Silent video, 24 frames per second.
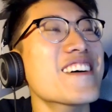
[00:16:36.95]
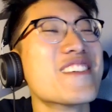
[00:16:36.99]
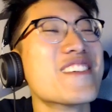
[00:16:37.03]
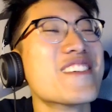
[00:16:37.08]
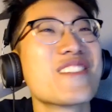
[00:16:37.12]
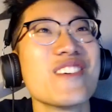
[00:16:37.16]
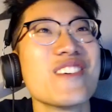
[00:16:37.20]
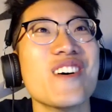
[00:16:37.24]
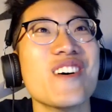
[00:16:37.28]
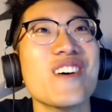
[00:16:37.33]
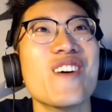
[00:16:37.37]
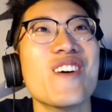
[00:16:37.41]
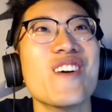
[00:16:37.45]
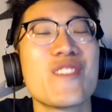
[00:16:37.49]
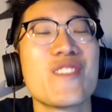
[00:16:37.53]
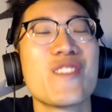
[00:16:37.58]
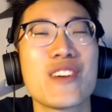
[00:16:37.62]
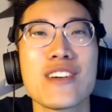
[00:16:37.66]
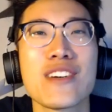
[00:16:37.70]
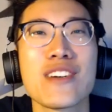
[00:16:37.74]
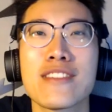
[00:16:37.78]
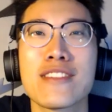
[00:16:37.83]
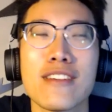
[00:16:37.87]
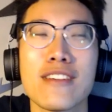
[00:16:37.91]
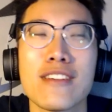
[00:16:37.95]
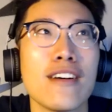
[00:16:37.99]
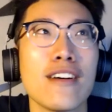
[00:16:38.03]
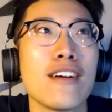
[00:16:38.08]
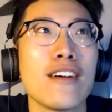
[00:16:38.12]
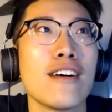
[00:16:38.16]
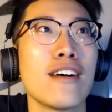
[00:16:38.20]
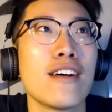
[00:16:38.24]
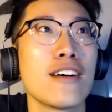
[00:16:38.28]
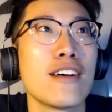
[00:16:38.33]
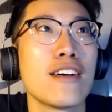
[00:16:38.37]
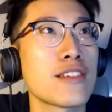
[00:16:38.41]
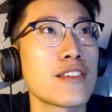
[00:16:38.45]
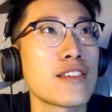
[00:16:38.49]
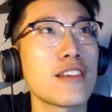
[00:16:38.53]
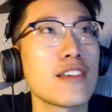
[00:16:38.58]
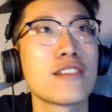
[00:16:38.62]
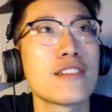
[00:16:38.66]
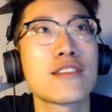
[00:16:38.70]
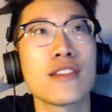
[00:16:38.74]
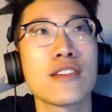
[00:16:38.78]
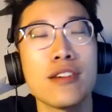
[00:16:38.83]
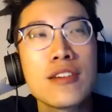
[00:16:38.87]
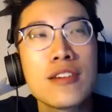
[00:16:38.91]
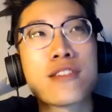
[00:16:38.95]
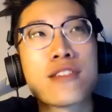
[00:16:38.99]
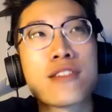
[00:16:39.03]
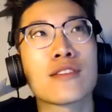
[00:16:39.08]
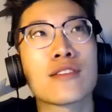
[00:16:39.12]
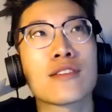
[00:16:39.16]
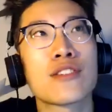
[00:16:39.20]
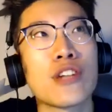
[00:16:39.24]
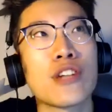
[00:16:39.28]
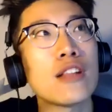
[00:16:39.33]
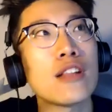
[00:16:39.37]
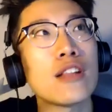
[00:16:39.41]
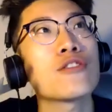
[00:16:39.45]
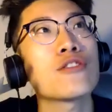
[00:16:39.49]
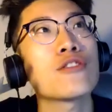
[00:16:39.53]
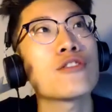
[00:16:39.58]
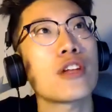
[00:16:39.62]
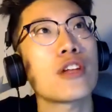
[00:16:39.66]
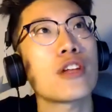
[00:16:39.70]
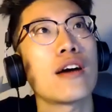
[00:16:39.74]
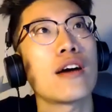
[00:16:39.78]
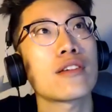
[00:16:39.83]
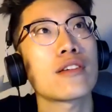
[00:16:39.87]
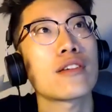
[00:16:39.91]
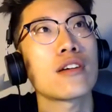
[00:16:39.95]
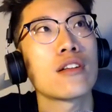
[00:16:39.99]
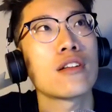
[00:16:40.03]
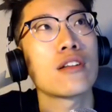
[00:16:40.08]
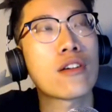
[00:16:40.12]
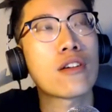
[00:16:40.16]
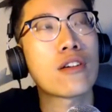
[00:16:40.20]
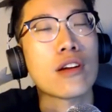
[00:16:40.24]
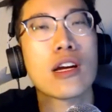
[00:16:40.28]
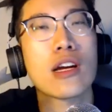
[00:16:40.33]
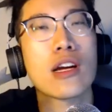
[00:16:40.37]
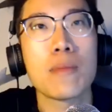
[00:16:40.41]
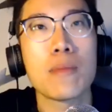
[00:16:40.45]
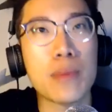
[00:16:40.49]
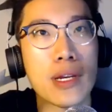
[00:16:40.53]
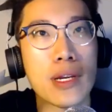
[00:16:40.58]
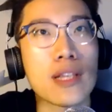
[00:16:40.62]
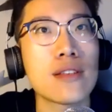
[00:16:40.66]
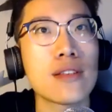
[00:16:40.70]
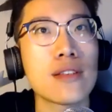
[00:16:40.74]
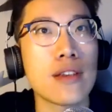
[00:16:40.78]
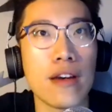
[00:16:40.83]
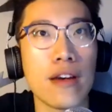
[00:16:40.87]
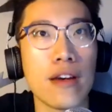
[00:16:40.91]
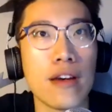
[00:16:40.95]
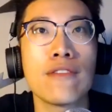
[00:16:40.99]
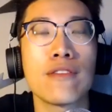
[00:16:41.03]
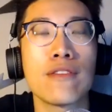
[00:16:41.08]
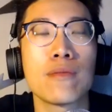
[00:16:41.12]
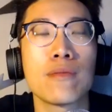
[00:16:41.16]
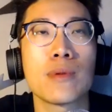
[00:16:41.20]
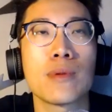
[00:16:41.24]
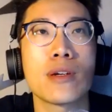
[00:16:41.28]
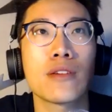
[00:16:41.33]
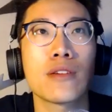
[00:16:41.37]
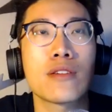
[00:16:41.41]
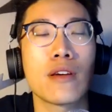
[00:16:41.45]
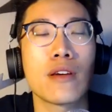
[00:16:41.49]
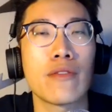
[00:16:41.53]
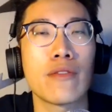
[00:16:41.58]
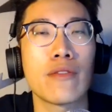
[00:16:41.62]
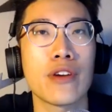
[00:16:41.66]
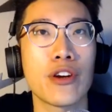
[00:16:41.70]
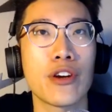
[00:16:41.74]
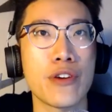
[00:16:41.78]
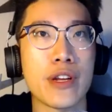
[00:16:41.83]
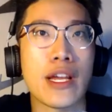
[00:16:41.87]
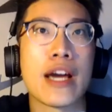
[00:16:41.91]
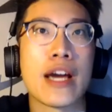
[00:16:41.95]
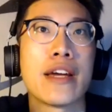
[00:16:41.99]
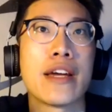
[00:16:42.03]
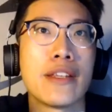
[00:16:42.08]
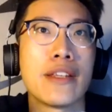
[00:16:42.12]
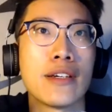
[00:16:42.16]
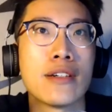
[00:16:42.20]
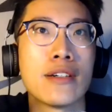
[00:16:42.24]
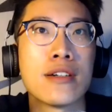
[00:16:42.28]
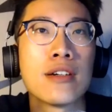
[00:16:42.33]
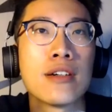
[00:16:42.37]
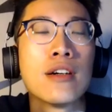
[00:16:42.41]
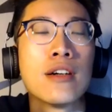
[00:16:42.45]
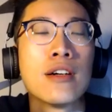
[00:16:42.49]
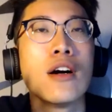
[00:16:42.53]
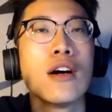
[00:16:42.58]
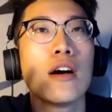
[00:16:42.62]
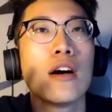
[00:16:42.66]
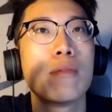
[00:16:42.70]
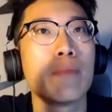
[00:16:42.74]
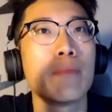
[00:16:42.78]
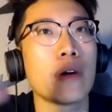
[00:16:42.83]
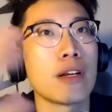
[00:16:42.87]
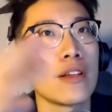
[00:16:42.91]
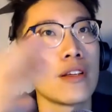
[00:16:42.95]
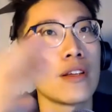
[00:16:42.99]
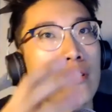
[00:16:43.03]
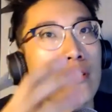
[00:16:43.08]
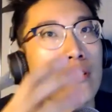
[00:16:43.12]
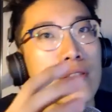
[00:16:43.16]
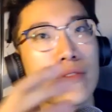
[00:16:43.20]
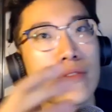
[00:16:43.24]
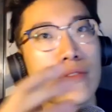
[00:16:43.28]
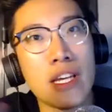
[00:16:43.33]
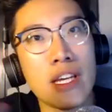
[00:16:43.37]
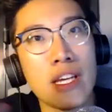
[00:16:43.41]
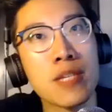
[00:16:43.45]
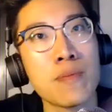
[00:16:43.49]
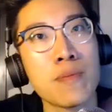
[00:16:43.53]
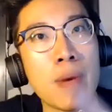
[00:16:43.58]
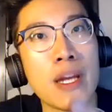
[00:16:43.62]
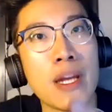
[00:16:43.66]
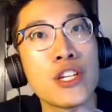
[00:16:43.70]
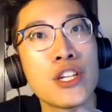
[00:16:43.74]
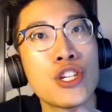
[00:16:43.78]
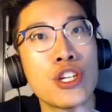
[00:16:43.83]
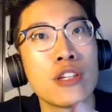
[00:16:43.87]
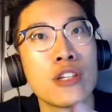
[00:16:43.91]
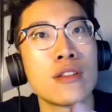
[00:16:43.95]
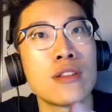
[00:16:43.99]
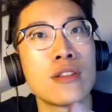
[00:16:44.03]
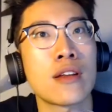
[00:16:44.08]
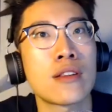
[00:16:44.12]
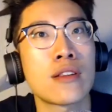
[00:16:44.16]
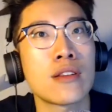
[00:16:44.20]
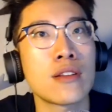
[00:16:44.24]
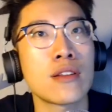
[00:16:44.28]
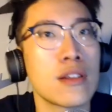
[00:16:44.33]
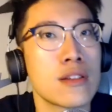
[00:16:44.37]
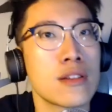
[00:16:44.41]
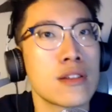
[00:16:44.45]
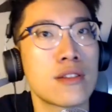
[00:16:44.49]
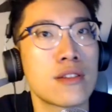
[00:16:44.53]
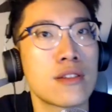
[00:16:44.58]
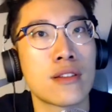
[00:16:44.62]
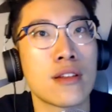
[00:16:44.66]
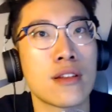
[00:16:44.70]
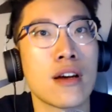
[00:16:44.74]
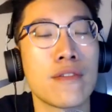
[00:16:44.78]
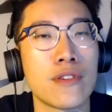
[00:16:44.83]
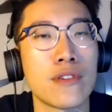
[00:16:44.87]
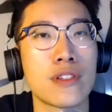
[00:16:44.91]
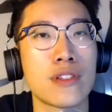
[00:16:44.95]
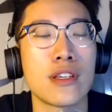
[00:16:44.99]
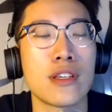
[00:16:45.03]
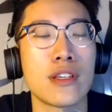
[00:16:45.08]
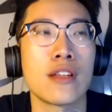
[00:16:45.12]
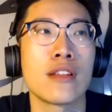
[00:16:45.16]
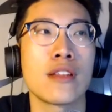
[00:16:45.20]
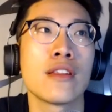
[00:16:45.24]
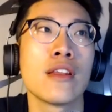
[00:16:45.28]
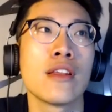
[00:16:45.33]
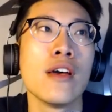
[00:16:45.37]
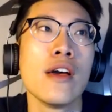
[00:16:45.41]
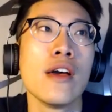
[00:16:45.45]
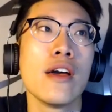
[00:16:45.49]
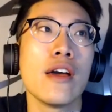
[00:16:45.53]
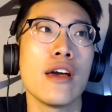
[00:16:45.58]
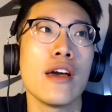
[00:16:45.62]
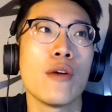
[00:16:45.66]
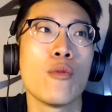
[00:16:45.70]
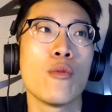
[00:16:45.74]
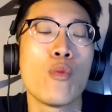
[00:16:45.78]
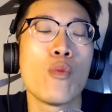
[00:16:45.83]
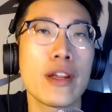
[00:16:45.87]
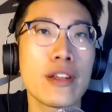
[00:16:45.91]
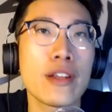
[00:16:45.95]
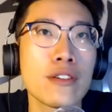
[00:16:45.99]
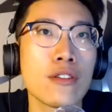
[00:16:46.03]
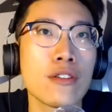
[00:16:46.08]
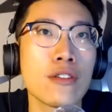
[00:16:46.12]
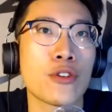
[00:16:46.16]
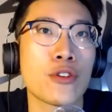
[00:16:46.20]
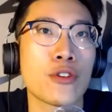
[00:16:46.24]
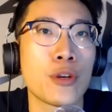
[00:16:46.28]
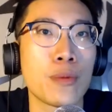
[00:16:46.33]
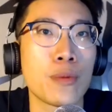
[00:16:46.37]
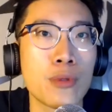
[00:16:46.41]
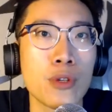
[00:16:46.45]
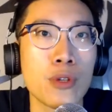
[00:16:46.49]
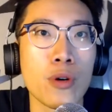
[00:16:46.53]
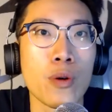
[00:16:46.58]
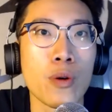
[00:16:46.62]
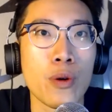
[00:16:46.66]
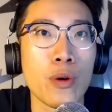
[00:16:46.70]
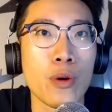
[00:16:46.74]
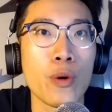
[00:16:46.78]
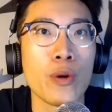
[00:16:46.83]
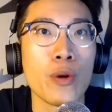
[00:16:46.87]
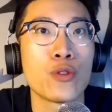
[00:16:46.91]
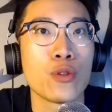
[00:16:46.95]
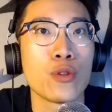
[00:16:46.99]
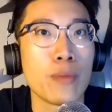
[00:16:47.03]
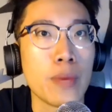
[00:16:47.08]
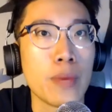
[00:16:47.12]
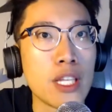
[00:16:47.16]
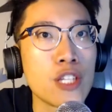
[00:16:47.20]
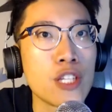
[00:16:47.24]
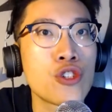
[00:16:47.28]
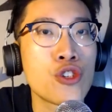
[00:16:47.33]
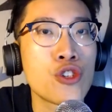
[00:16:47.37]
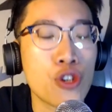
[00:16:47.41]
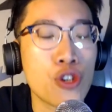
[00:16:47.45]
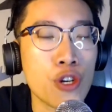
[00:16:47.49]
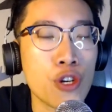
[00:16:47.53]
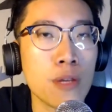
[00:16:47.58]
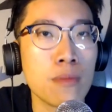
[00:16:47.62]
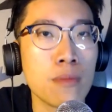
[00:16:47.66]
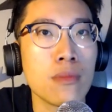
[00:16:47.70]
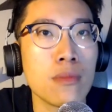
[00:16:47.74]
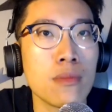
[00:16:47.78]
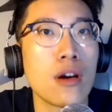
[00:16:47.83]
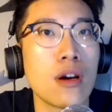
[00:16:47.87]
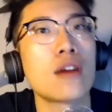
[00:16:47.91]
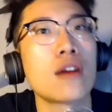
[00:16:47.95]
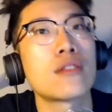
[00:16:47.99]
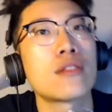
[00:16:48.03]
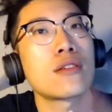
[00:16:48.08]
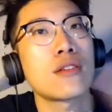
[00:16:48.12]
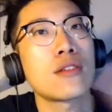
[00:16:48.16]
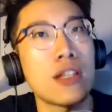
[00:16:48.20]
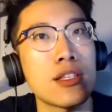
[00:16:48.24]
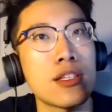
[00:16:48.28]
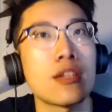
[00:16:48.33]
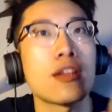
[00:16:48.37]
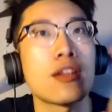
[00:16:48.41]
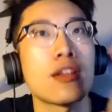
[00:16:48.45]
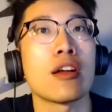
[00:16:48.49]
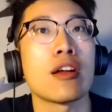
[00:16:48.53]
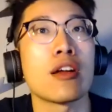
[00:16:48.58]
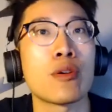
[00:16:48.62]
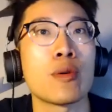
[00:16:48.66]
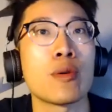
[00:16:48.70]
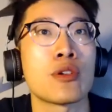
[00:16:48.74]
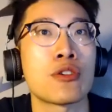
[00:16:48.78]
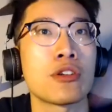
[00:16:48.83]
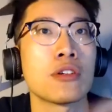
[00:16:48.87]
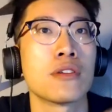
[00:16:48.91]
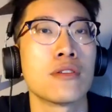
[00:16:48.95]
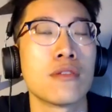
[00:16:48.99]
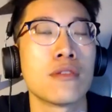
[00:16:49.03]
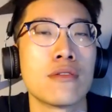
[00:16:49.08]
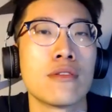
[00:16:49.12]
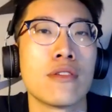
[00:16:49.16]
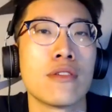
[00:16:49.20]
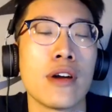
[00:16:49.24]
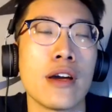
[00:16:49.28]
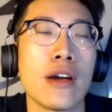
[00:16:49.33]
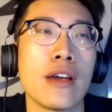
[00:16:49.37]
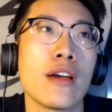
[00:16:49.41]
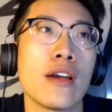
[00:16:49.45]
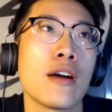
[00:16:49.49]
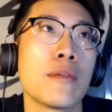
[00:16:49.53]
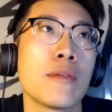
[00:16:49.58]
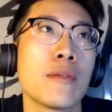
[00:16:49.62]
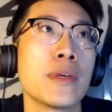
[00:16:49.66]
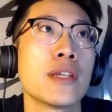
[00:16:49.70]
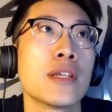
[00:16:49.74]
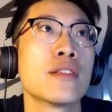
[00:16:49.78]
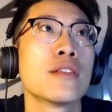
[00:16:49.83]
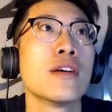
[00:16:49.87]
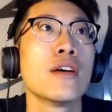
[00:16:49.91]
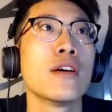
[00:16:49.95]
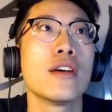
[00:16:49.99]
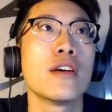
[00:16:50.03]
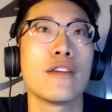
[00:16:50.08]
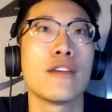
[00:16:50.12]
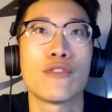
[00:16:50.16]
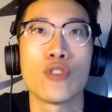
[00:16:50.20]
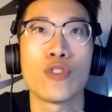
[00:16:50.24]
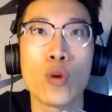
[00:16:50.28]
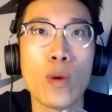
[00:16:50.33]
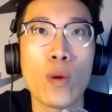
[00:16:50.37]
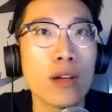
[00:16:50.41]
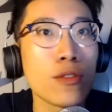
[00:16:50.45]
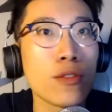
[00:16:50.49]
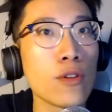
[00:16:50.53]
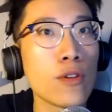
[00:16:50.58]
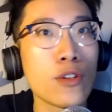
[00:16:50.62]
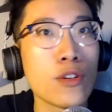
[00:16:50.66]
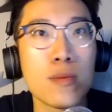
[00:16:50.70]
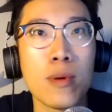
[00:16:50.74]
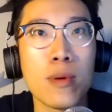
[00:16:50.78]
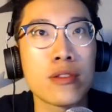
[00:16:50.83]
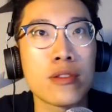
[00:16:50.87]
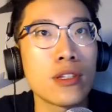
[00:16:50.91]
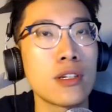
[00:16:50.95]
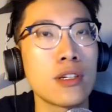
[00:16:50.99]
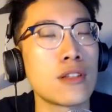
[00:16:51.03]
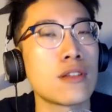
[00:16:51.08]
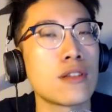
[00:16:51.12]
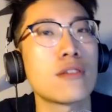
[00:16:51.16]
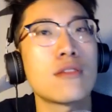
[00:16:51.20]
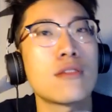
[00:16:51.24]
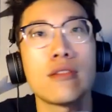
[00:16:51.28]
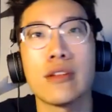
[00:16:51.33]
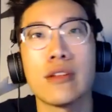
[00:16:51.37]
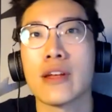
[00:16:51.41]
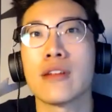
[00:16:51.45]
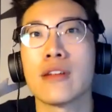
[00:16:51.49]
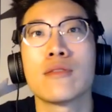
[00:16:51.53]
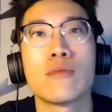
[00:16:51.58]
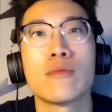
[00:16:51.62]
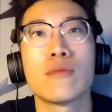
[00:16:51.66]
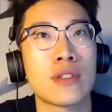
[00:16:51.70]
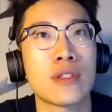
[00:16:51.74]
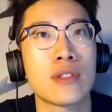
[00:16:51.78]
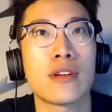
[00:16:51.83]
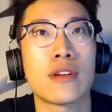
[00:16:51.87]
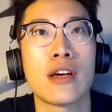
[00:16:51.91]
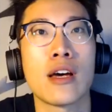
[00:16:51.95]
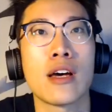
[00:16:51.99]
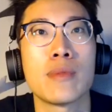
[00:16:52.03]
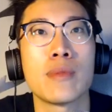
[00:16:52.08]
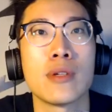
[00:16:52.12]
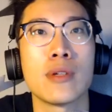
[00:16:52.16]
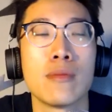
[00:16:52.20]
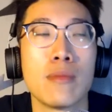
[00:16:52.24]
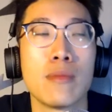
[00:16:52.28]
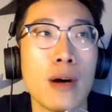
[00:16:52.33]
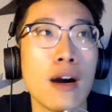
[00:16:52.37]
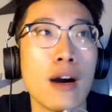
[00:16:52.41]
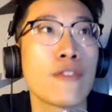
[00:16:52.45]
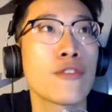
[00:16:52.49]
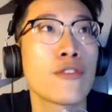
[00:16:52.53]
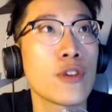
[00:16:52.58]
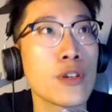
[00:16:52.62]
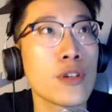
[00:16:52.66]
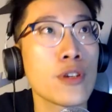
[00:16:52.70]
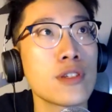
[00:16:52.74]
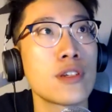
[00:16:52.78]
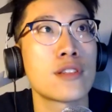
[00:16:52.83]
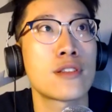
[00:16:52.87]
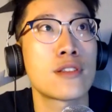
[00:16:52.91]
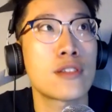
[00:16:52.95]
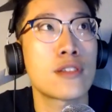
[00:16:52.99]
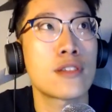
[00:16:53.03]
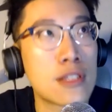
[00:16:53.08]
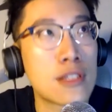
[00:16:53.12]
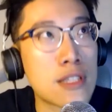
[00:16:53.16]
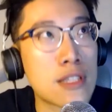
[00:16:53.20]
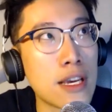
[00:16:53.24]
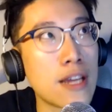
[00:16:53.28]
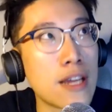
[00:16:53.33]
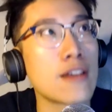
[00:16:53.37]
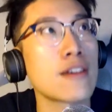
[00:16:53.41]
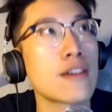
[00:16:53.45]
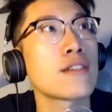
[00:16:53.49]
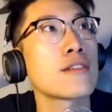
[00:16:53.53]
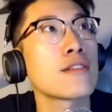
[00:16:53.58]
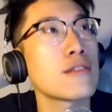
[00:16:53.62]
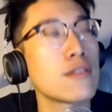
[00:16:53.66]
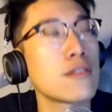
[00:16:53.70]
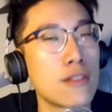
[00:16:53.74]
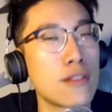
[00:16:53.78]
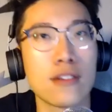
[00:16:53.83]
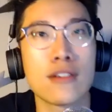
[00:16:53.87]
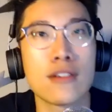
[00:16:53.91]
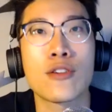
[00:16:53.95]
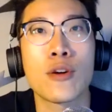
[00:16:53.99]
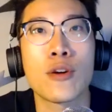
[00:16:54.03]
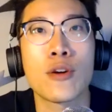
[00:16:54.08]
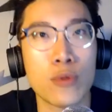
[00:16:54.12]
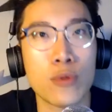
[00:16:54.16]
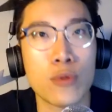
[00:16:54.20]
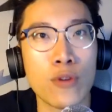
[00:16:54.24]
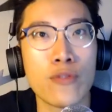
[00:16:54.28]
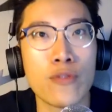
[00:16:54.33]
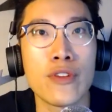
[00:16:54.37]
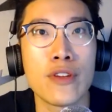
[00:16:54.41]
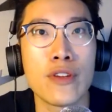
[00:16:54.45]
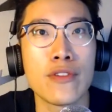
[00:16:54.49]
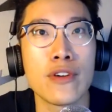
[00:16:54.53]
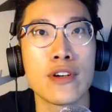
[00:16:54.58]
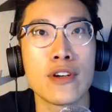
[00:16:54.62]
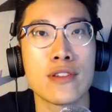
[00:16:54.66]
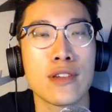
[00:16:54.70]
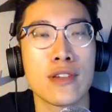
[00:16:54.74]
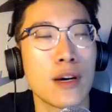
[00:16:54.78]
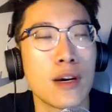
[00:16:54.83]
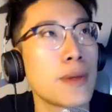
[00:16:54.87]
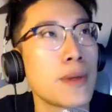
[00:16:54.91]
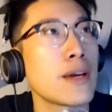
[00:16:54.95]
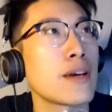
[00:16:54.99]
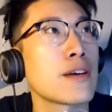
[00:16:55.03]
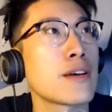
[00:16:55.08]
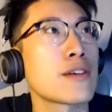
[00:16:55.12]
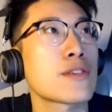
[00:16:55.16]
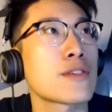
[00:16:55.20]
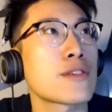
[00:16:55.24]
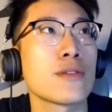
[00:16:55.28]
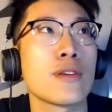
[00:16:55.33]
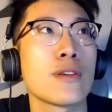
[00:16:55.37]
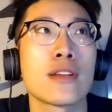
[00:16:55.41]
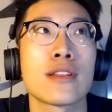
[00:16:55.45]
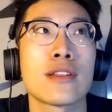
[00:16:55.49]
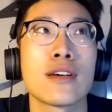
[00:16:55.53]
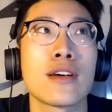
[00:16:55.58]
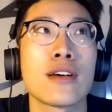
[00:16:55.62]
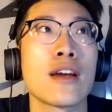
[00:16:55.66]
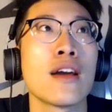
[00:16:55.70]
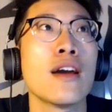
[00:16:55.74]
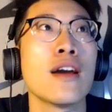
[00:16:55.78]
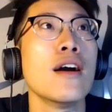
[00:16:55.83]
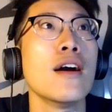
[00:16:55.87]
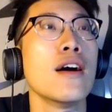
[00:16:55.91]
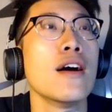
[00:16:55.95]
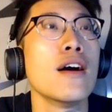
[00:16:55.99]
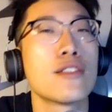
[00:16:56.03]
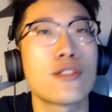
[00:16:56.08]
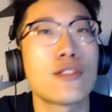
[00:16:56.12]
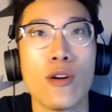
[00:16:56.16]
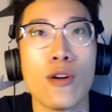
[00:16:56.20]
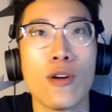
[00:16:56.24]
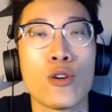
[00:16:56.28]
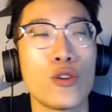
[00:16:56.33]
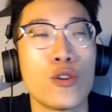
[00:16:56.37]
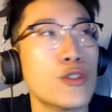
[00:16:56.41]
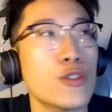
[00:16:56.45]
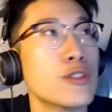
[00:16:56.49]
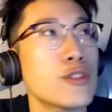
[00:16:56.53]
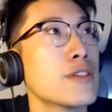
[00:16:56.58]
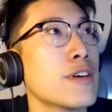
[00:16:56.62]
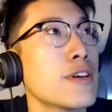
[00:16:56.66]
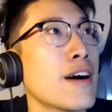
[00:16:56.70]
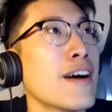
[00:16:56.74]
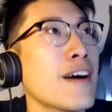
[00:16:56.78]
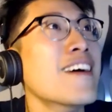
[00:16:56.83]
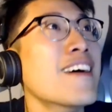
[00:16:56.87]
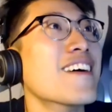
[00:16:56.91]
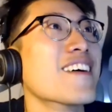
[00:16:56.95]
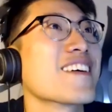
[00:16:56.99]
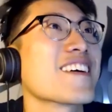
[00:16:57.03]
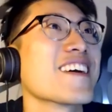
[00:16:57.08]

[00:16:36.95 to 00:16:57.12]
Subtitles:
So because it's a challenge that I think a lot of companies have, because you have a great idea, but in terms of expansion, I think that's the toughest. And whether or not crypto will go into mainstream, I think that's another question, right? I mean, if no one knows about it, then what's going to happen? But of course, it's getting, the crypto fever is coming, so I think it's all good. Yeah.